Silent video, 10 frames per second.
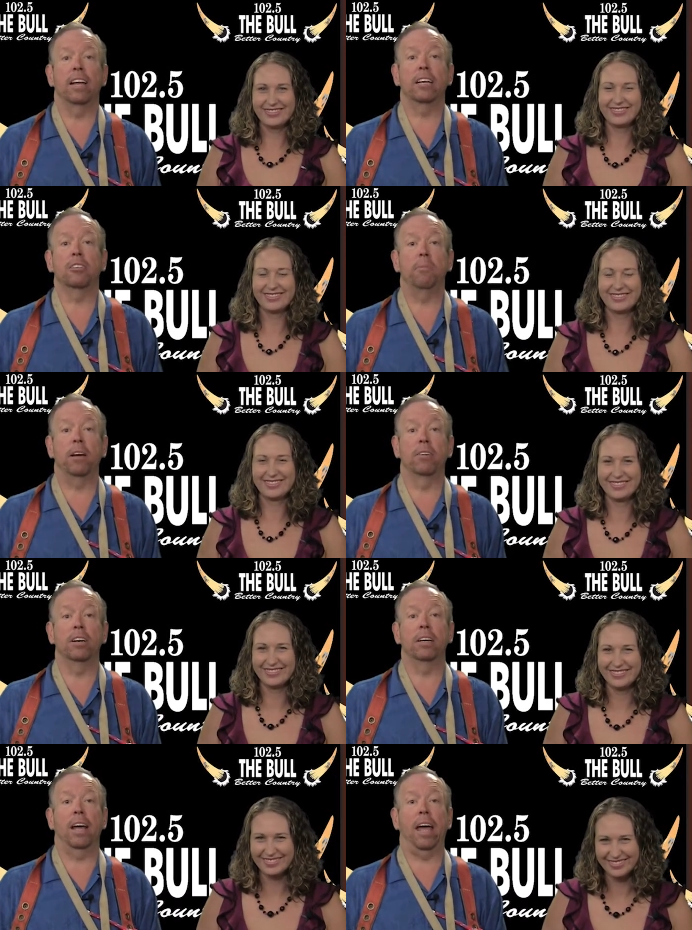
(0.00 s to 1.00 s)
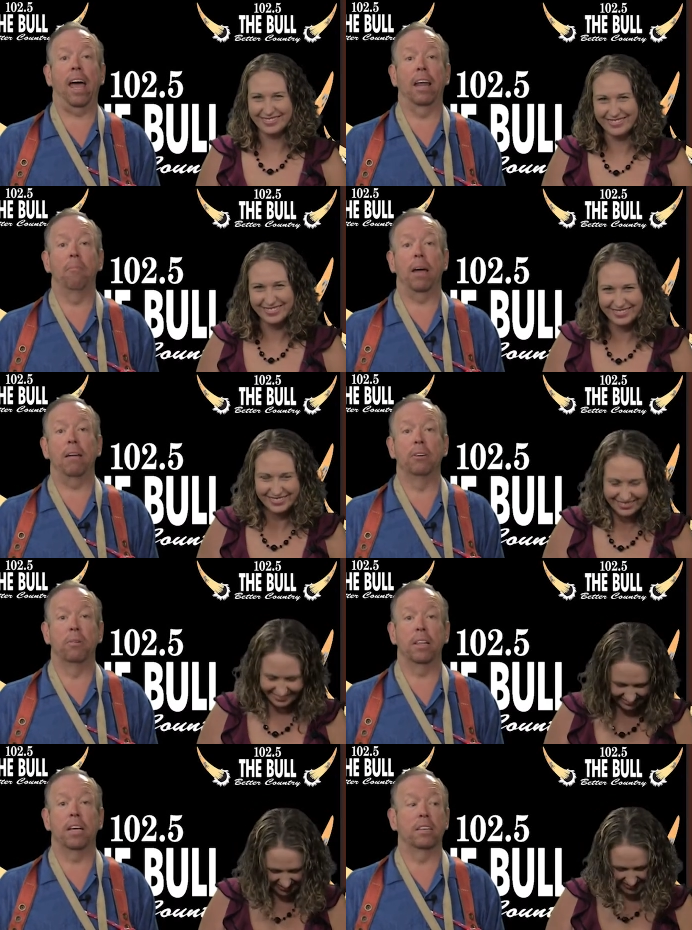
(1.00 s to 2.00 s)
Speaker 1: for letting us be on Good Day Alabama
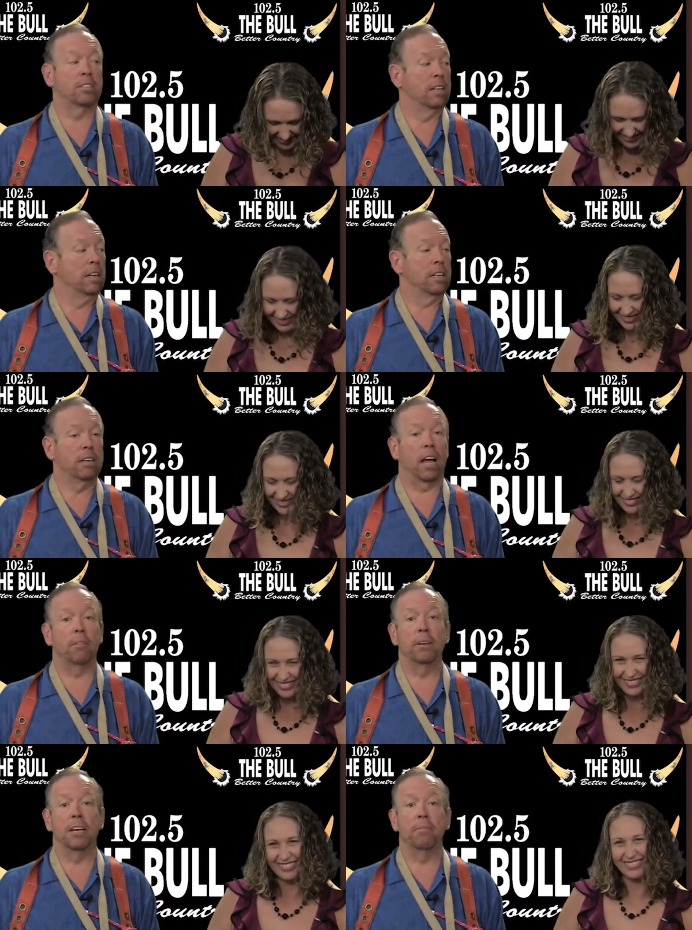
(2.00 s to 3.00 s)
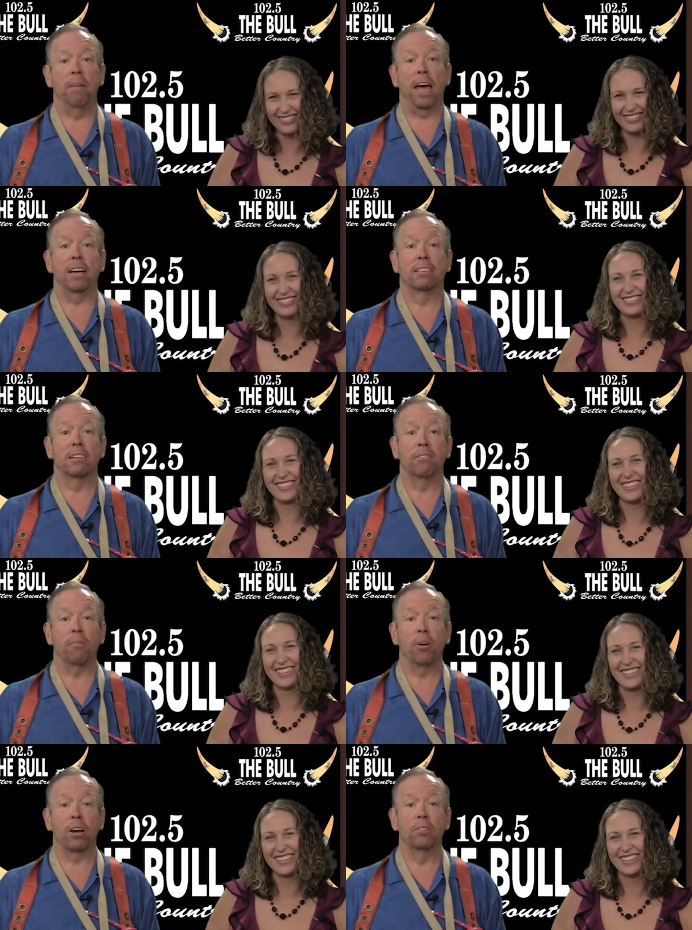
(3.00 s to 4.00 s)
with you. It's Dollar Bill in Madison from
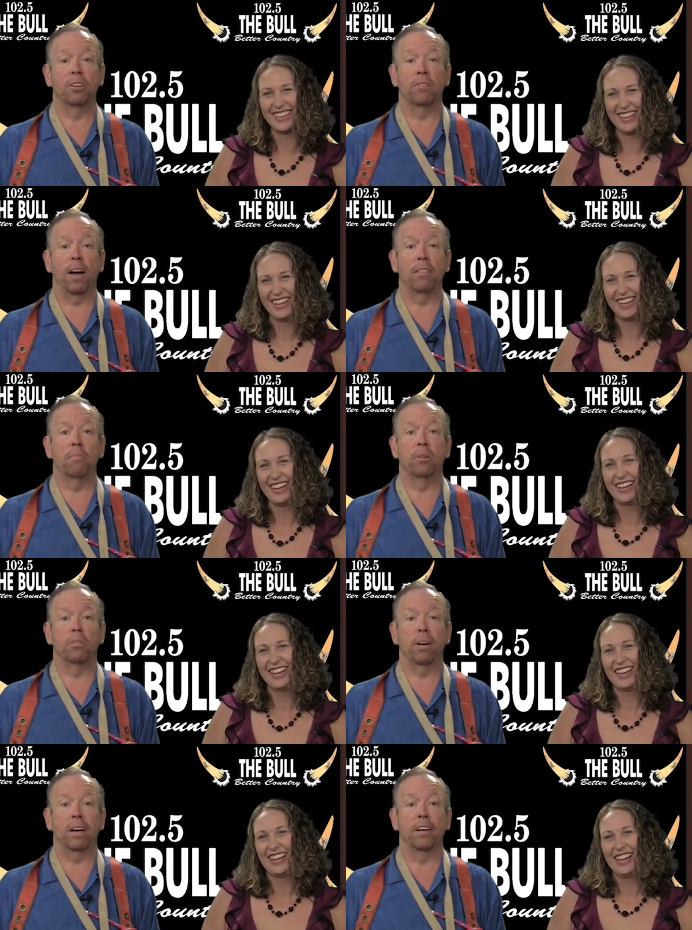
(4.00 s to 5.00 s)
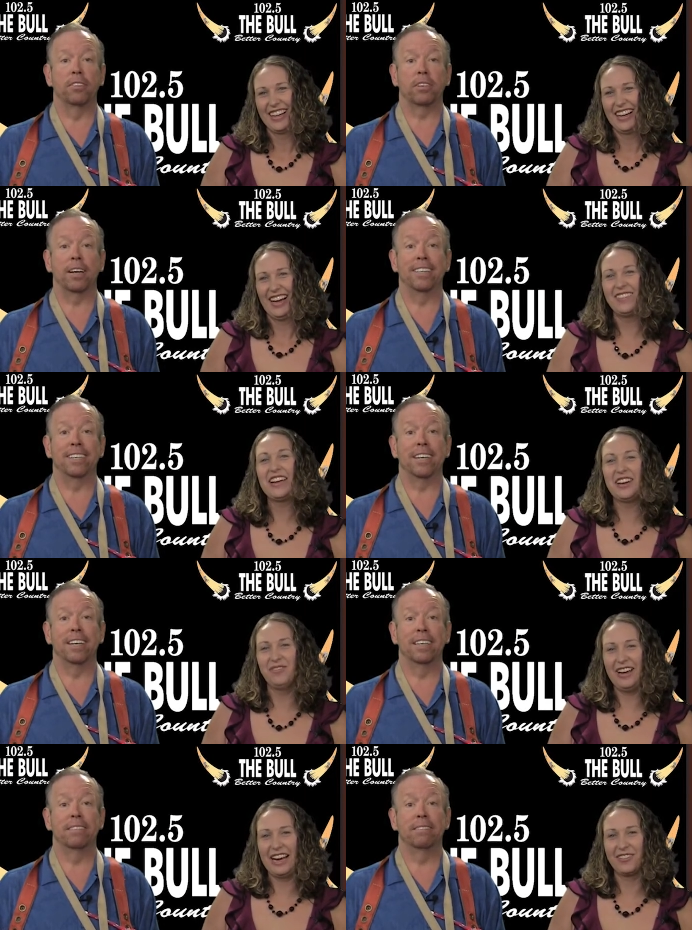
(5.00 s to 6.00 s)
1025 The Bull Radio Station. I'm getting
Speaker 2: him
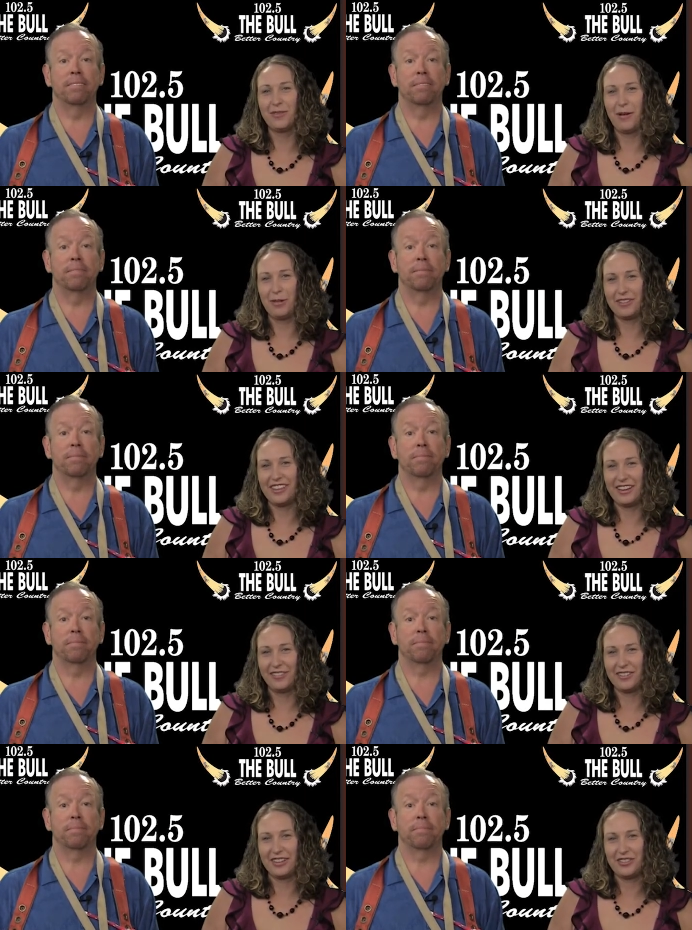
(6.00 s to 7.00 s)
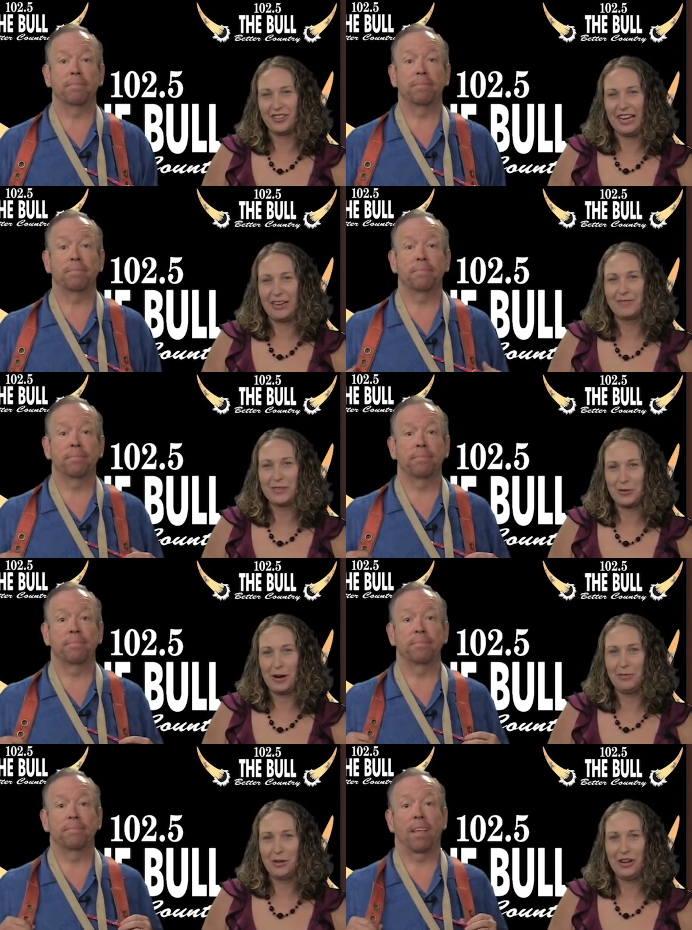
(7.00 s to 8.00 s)
back for my birthday gift yesterday, is what
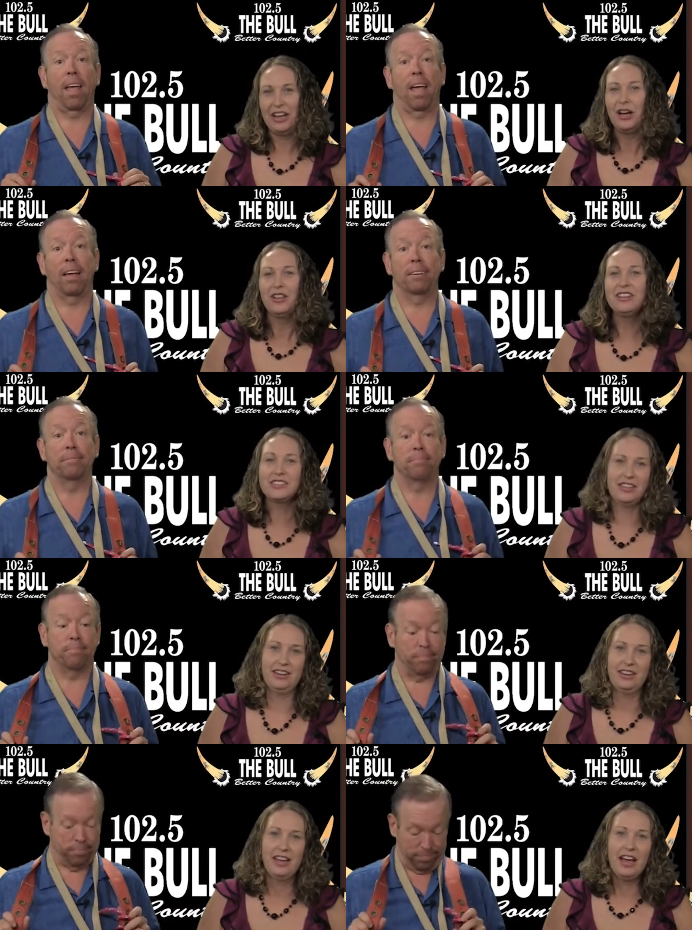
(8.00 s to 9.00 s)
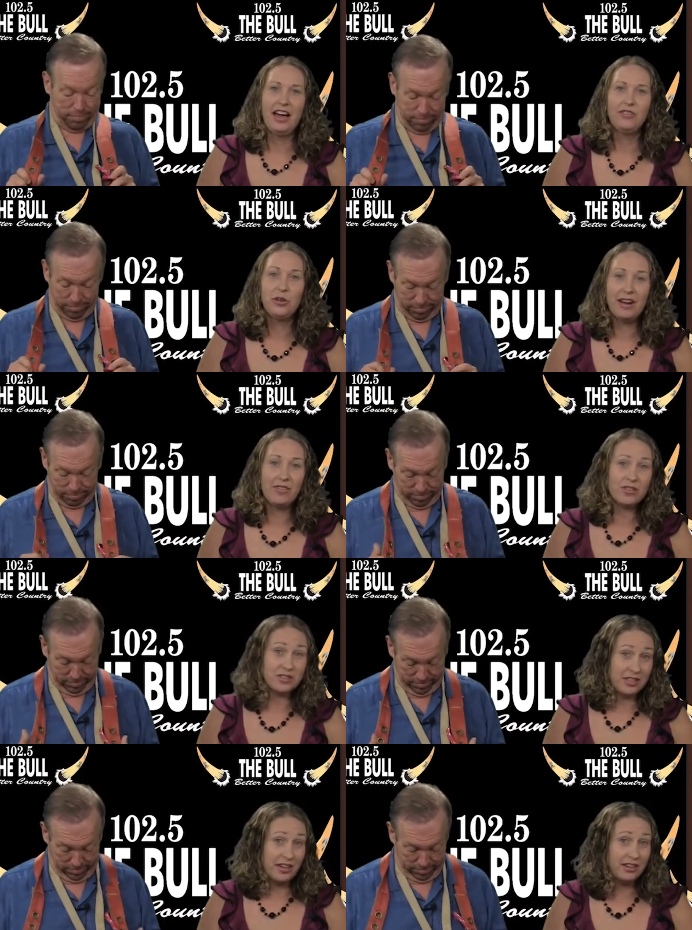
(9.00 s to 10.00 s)
I'm doing. Listen, have you ever
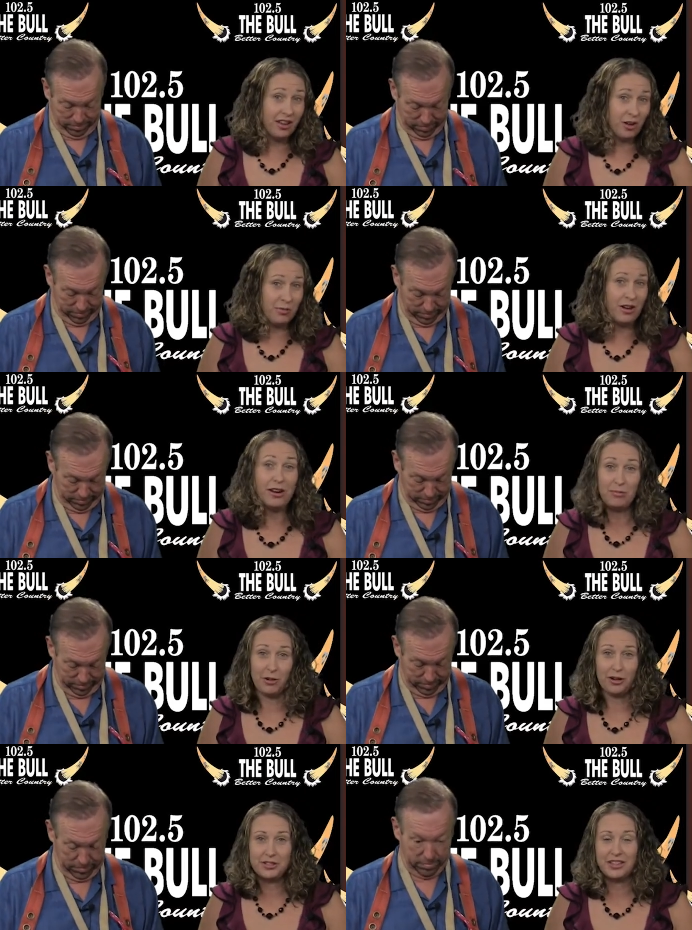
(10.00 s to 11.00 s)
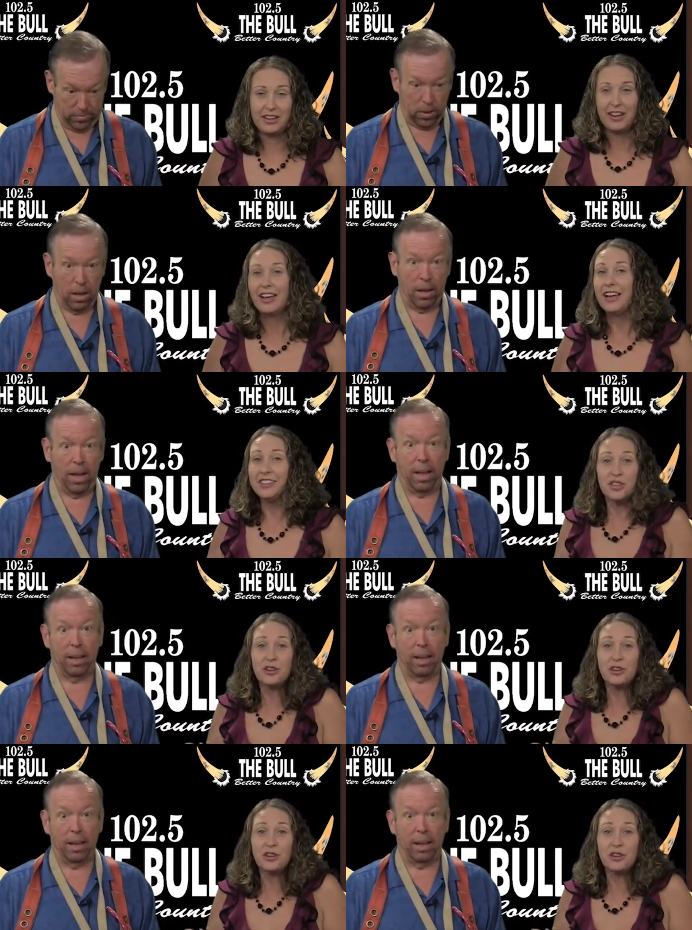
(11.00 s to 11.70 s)
seen Dollar Bill in person? He's